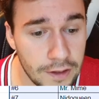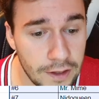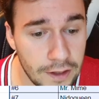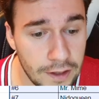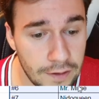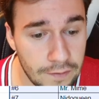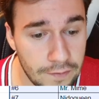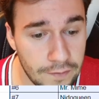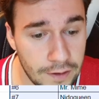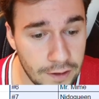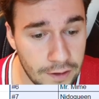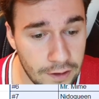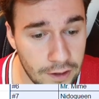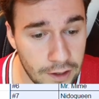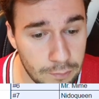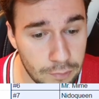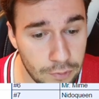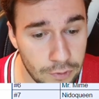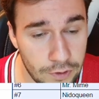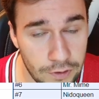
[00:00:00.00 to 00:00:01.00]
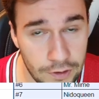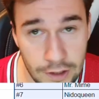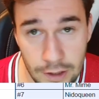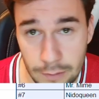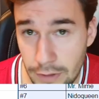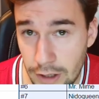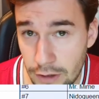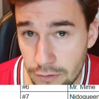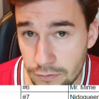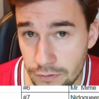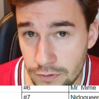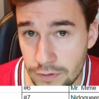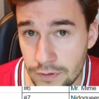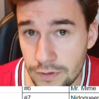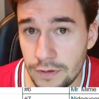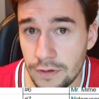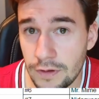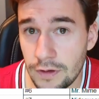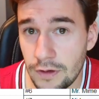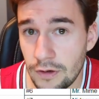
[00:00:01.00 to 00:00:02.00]
and then I put the amount
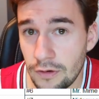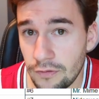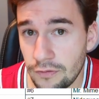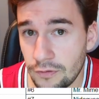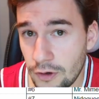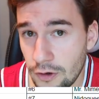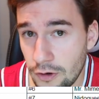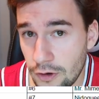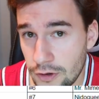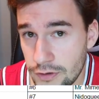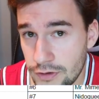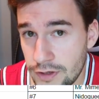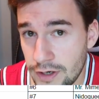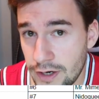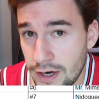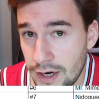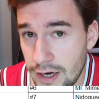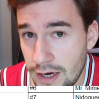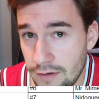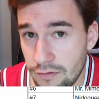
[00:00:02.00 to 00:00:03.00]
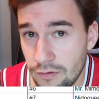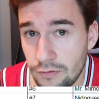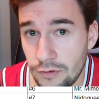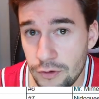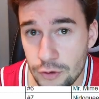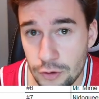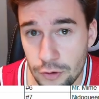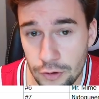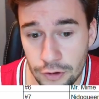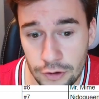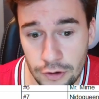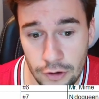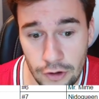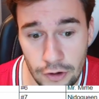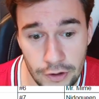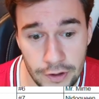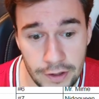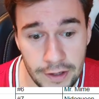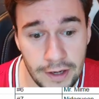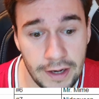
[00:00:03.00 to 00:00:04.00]
of cards that I have of a certain
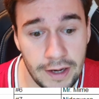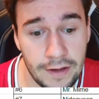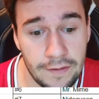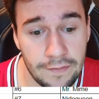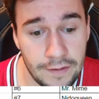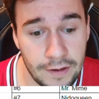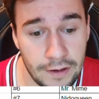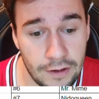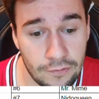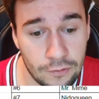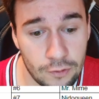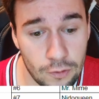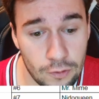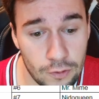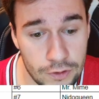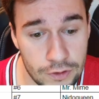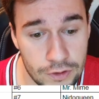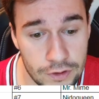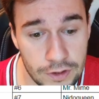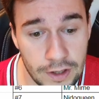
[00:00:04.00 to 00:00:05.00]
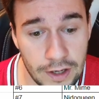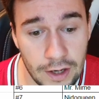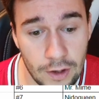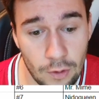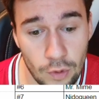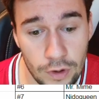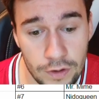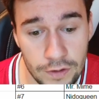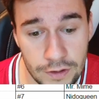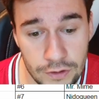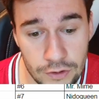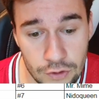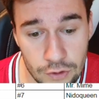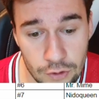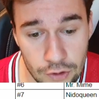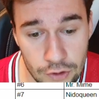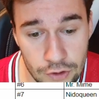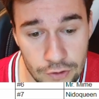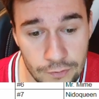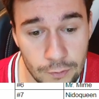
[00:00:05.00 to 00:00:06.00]
card, and then of course I went and
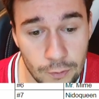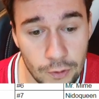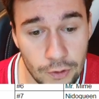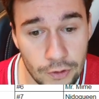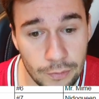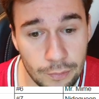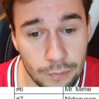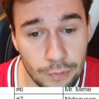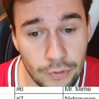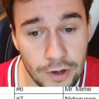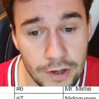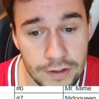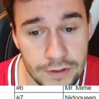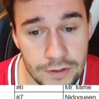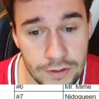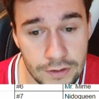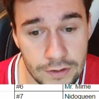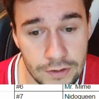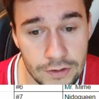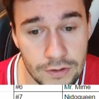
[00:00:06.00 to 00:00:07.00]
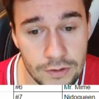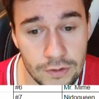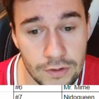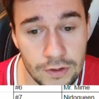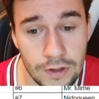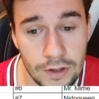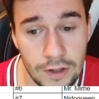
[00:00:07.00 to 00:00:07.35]
searched for the prices